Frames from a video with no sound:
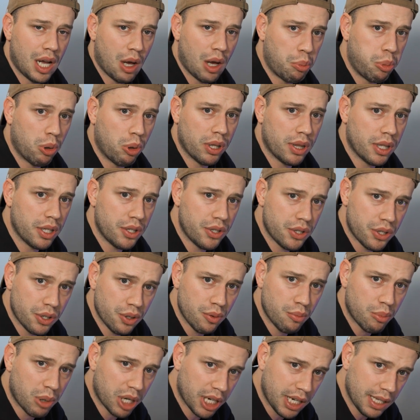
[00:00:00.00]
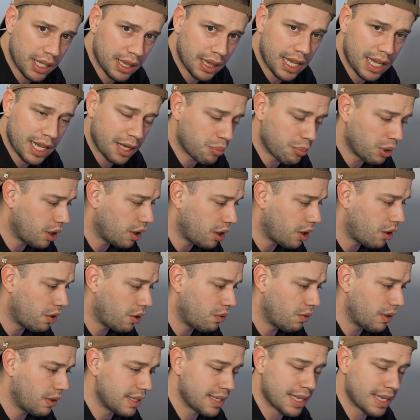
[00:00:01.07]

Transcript: I'll put the TubeBuddy link below.